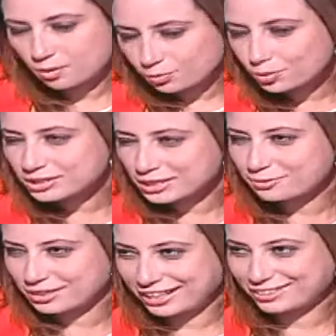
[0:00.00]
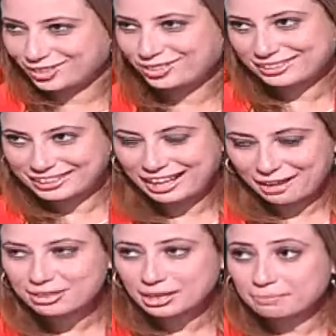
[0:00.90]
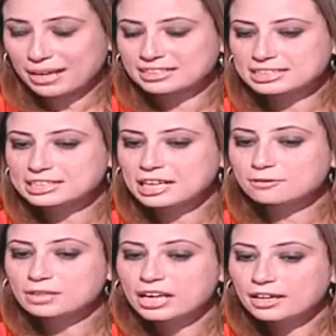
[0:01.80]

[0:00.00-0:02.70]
Of course, if they are not having a balanced life,